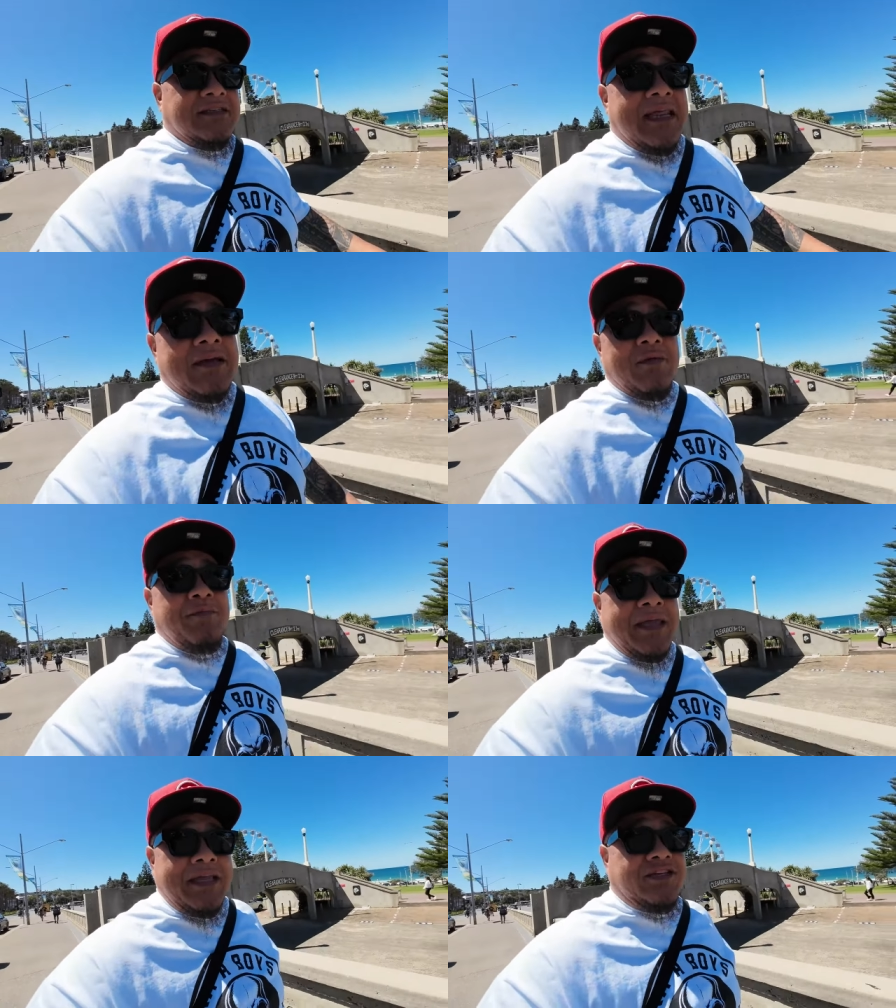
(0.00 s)
down the
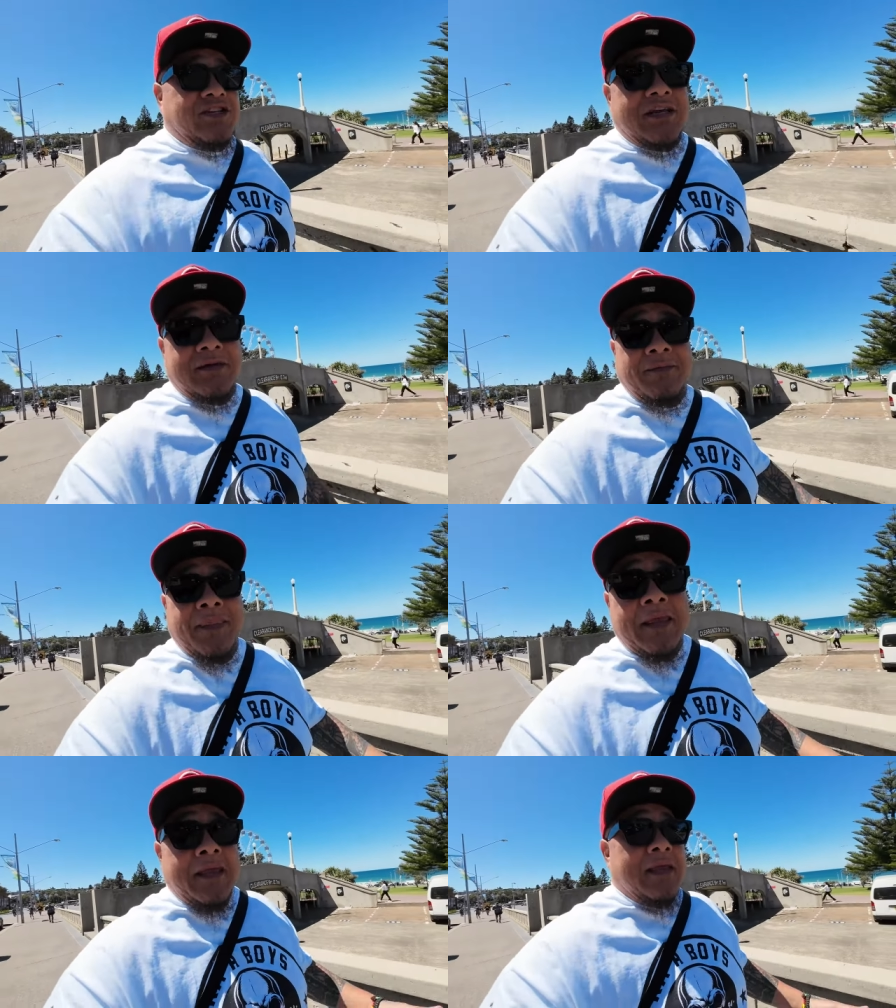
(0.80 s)
beach.
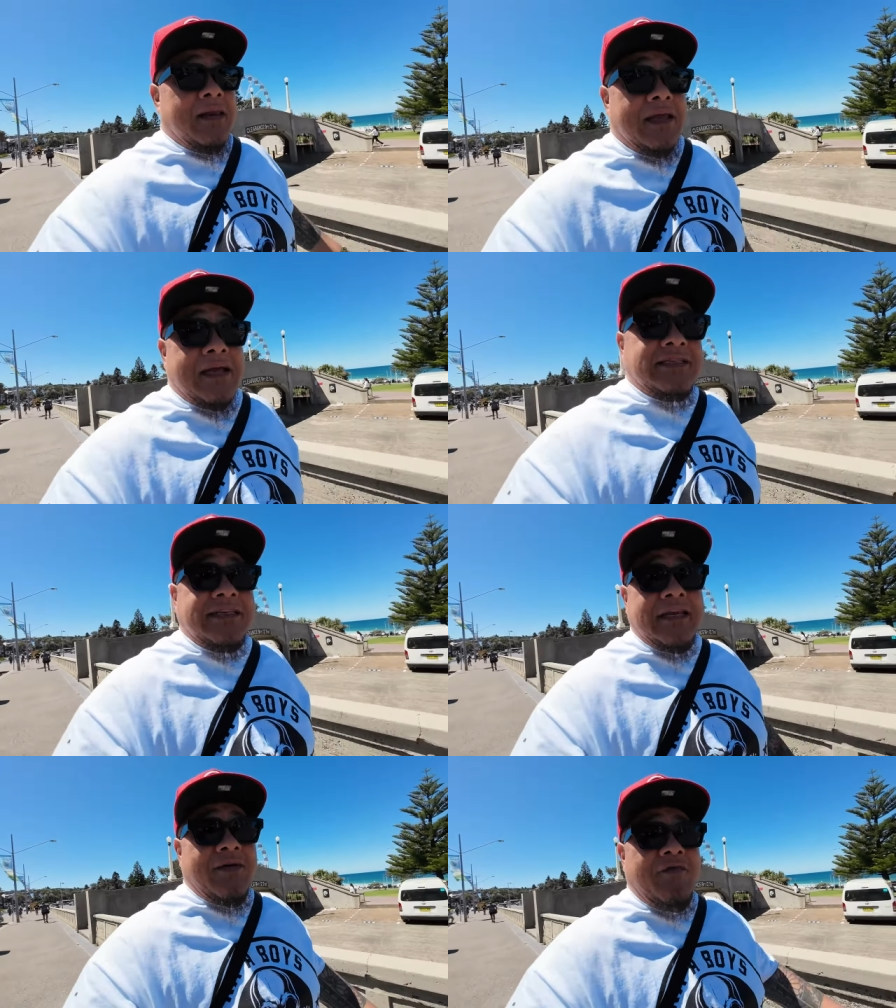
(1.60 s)
Like I
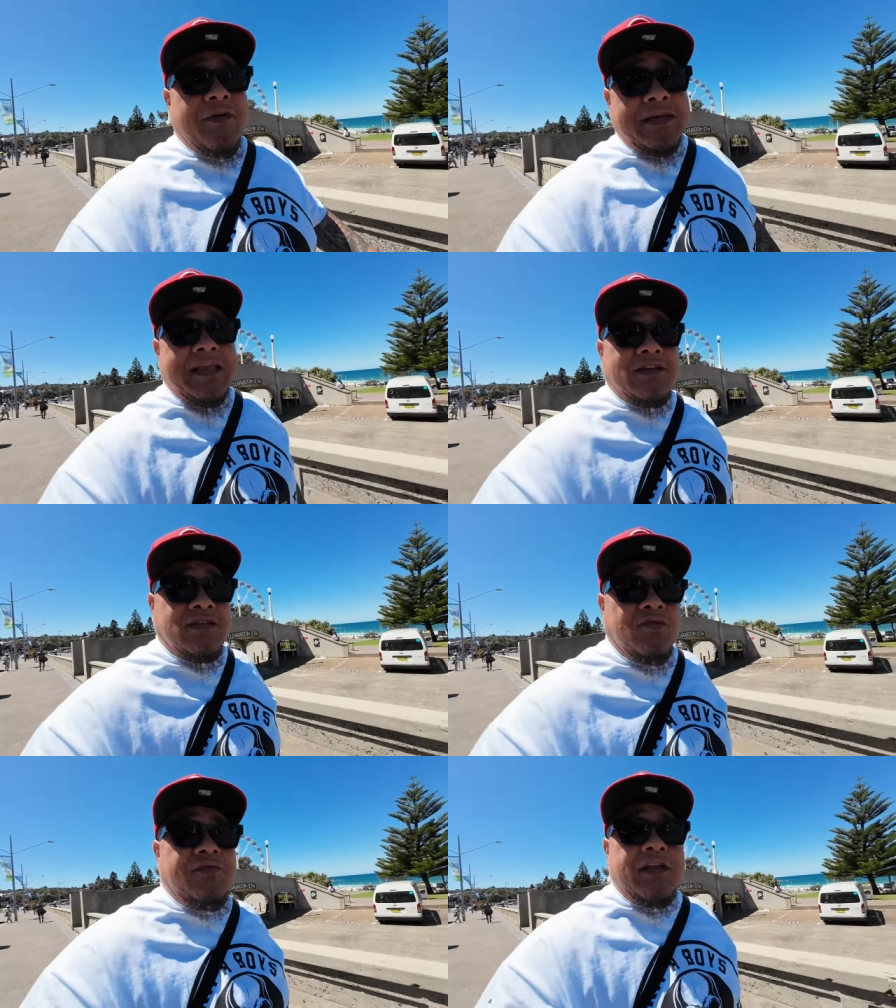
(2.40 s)
said, I've already done
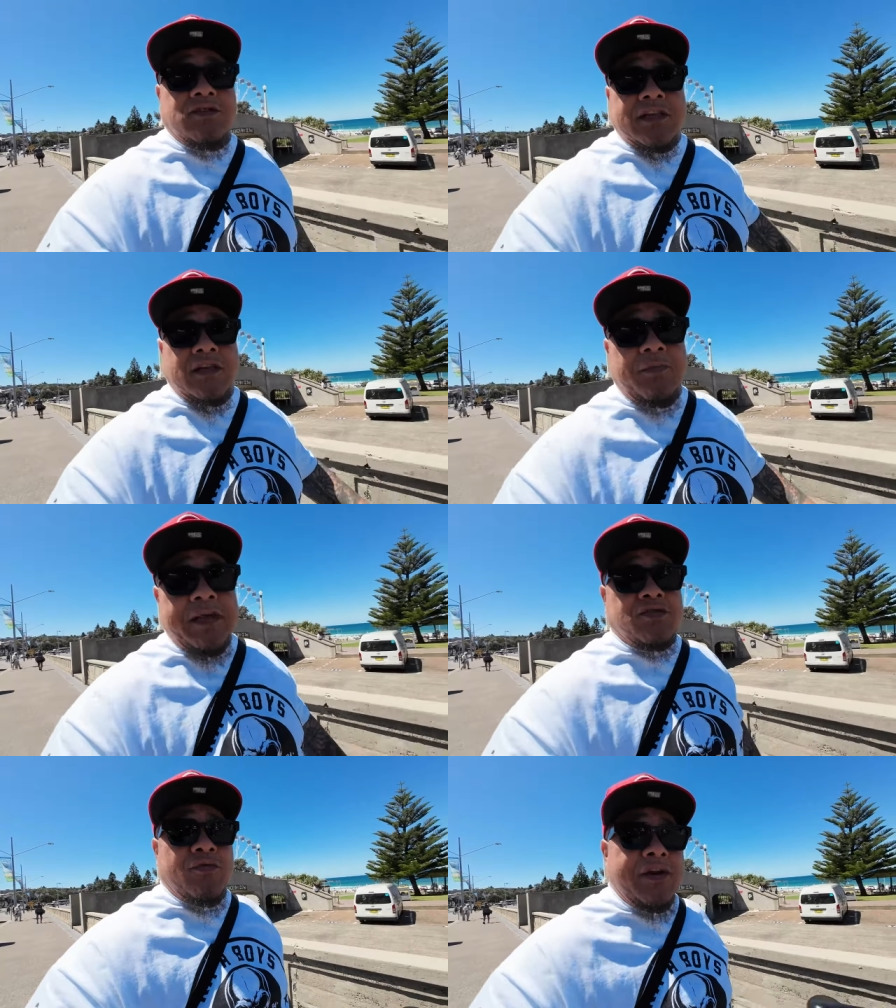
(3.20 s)
two videos at the
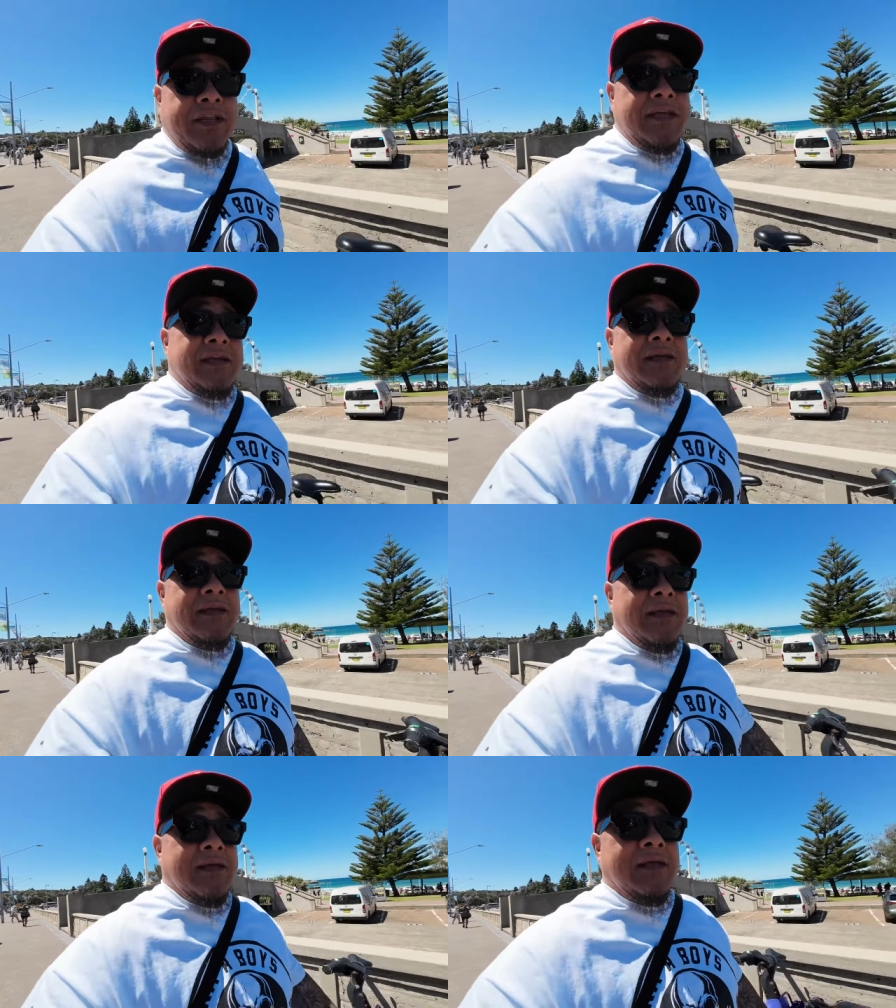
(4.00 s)
beach already.
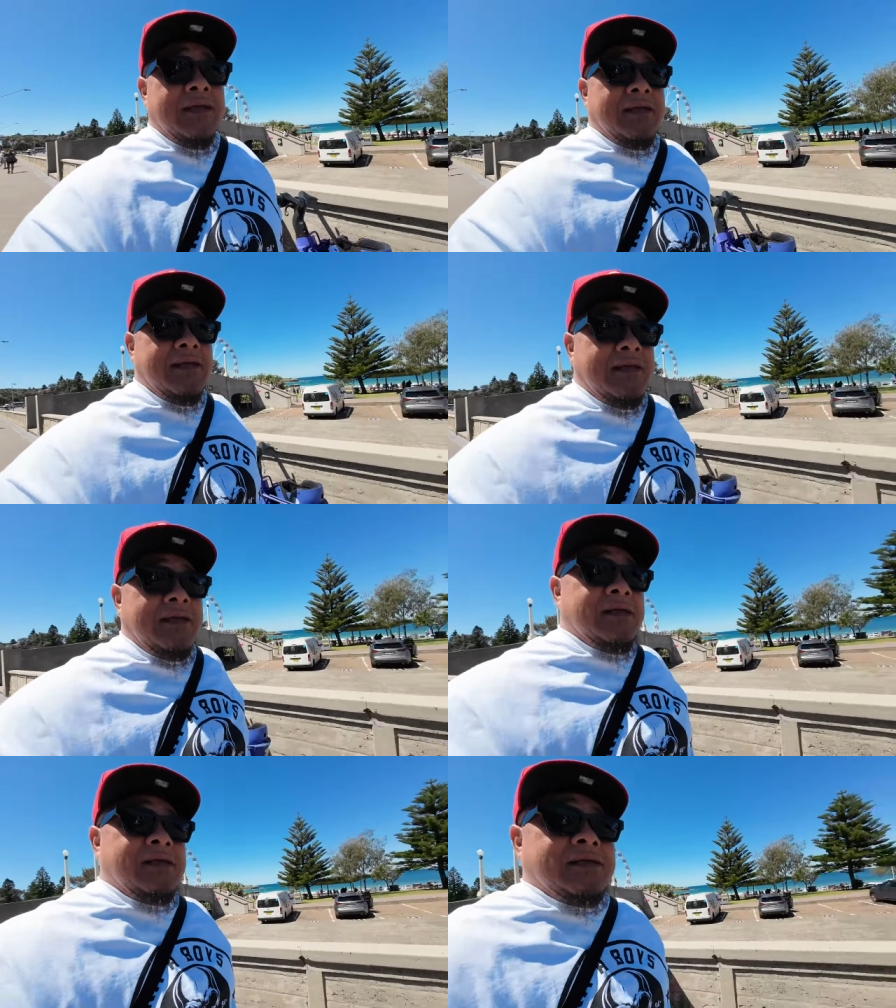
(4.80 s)

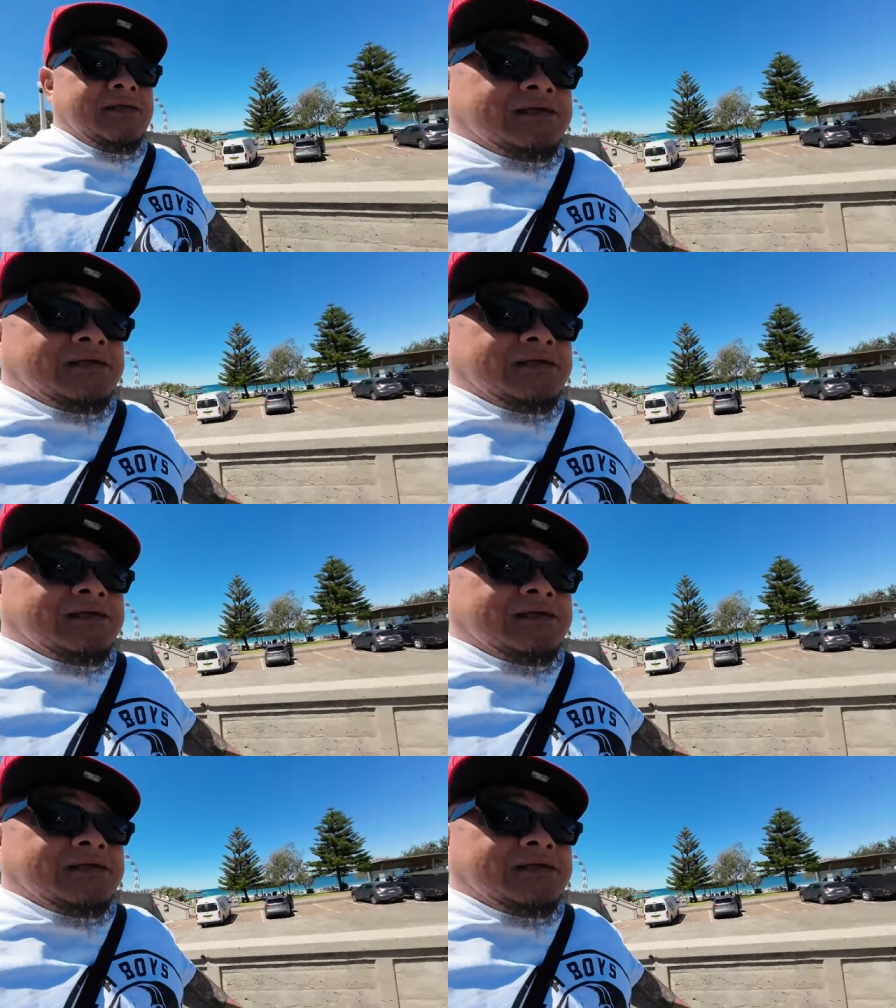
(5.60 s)
Bondi Beach.